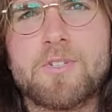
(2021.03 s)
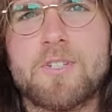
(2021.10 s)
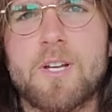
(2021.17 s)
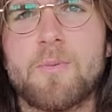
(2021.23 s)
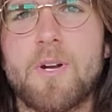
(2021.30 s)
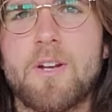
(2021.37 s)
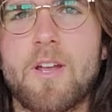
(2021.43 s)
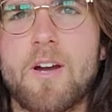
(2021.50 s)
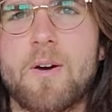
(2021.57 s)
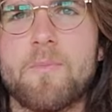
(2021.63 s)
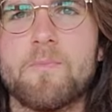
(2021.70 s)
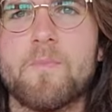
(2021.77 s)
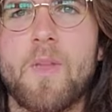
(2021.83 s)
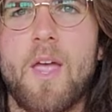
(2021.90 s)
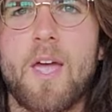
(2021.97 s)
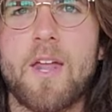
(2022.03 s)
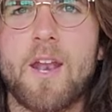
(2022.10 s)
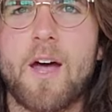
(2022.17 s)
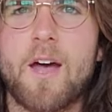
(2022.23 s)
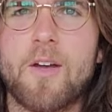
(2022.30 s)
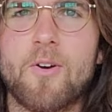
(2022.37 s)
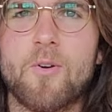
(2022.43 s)
say right now. And
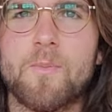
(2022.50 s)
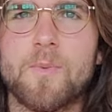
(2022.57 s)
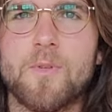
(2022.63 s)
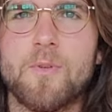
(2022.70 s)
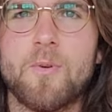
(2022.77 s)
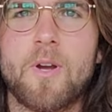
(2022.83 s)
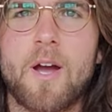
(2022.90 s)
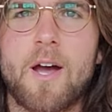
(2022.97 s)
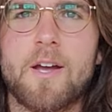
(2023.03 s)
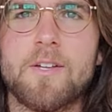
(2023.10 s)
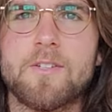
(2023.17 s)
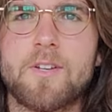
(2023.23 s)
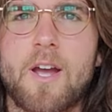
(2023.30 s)
I hope you guys